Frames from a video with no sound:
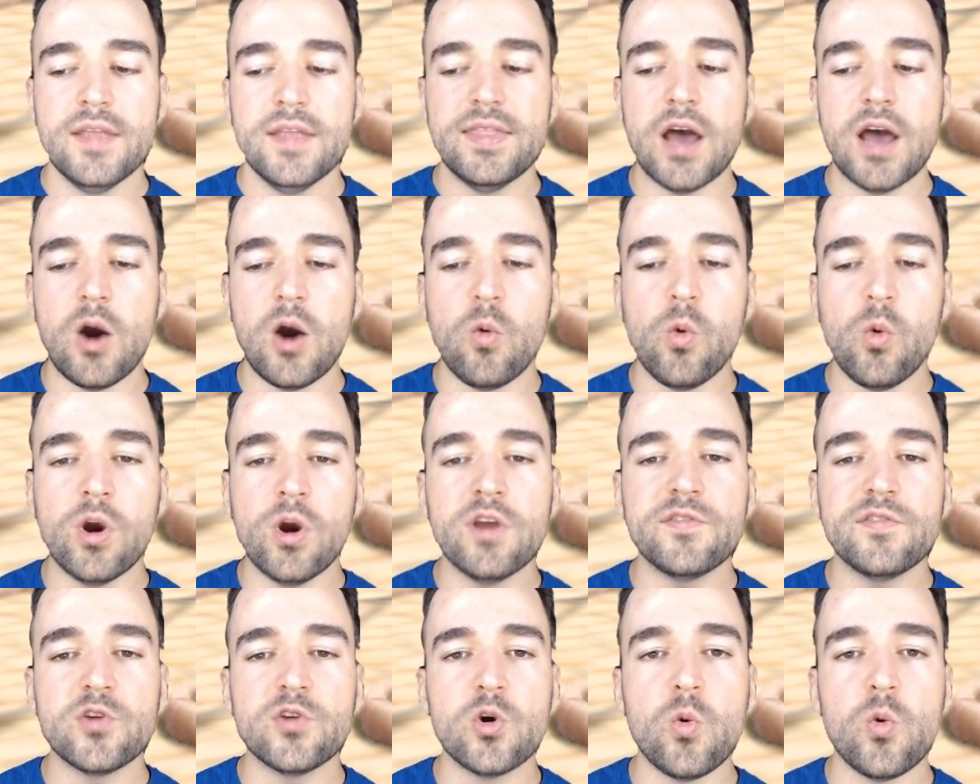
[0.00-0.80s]
Now, one
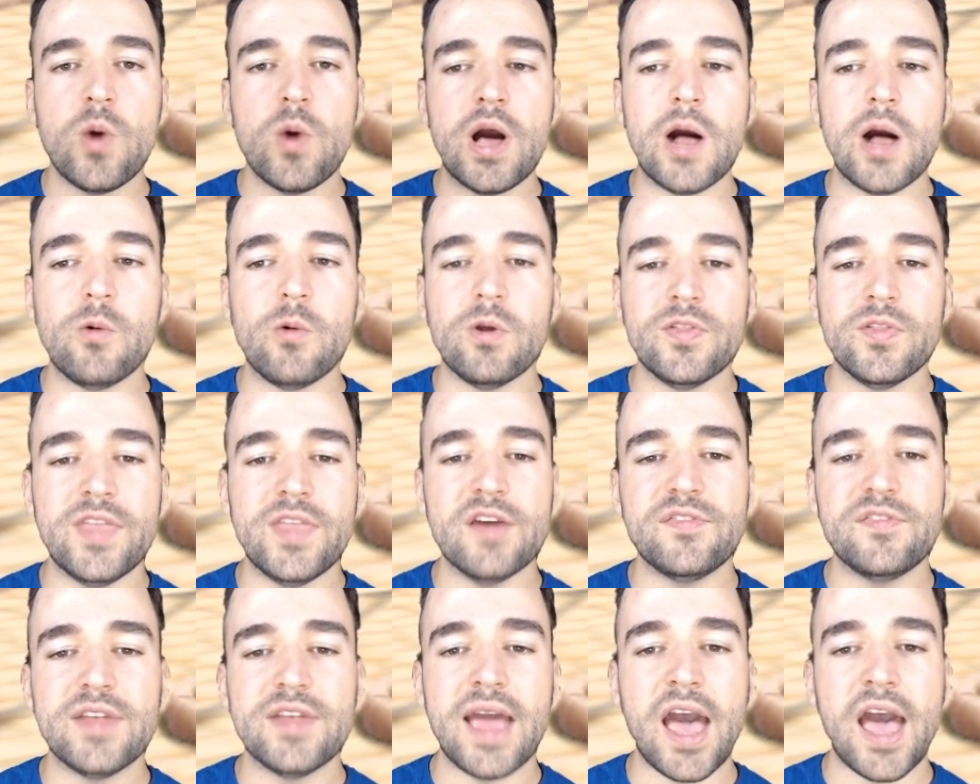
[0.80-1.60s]
of your well will
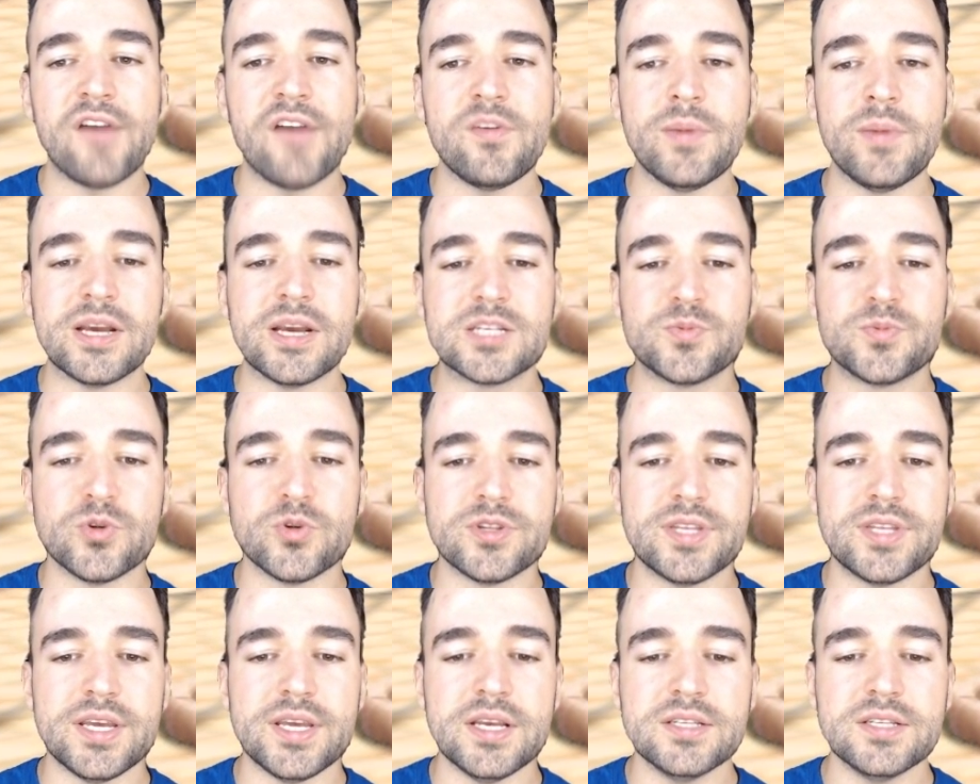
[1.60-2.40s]
definitely have him
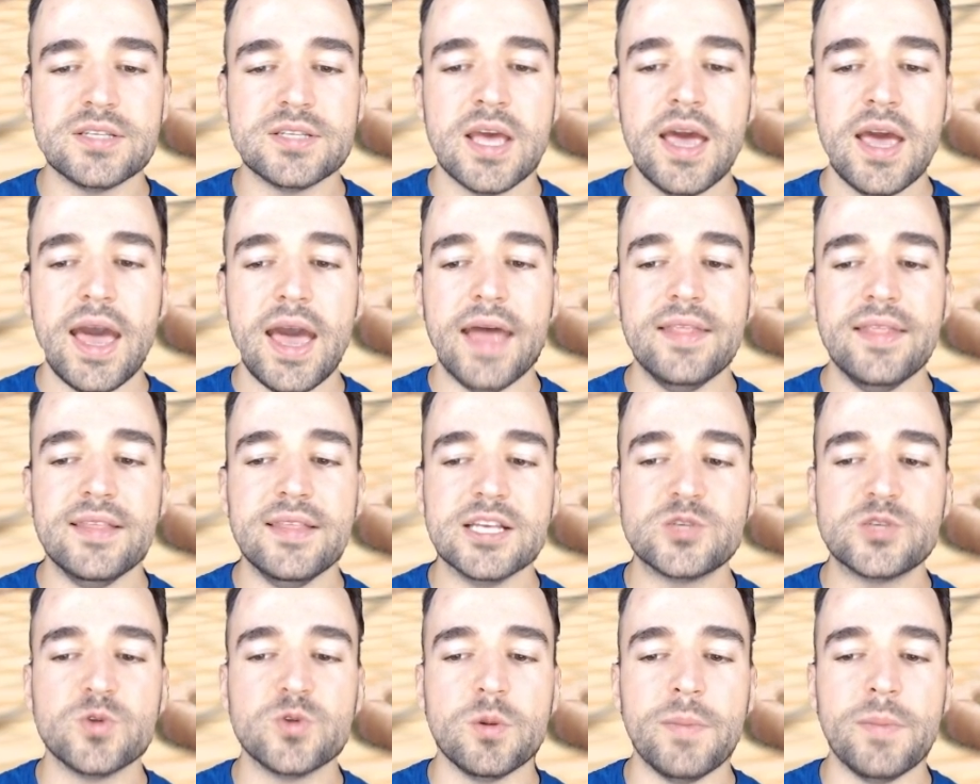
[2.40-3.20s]
expertise, and
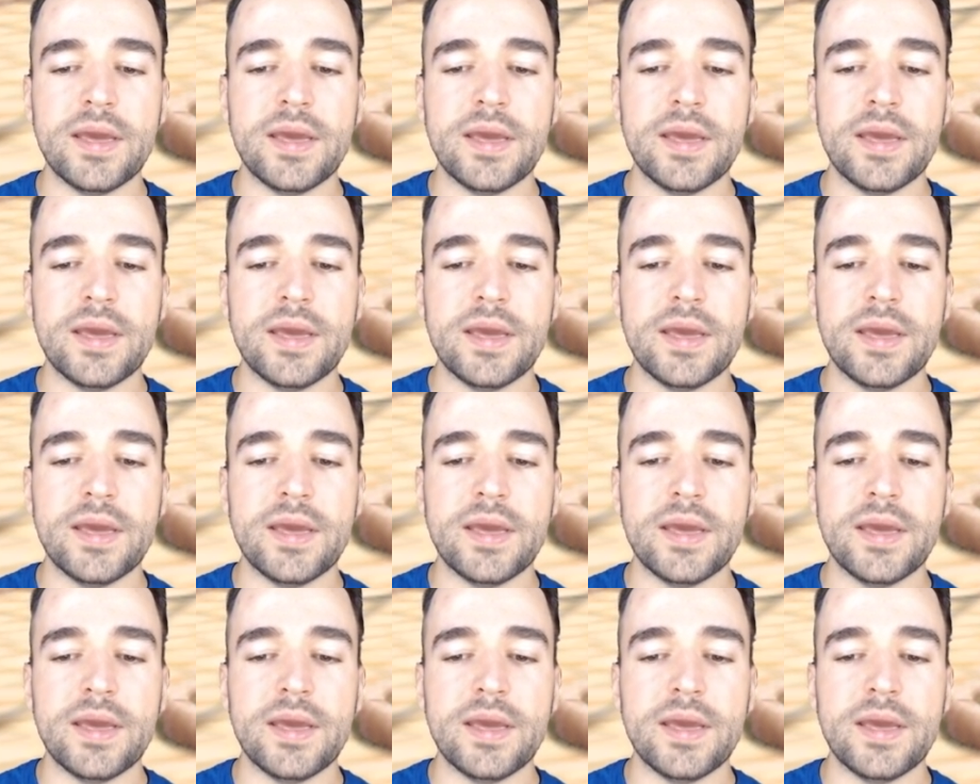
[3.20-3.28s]
this will make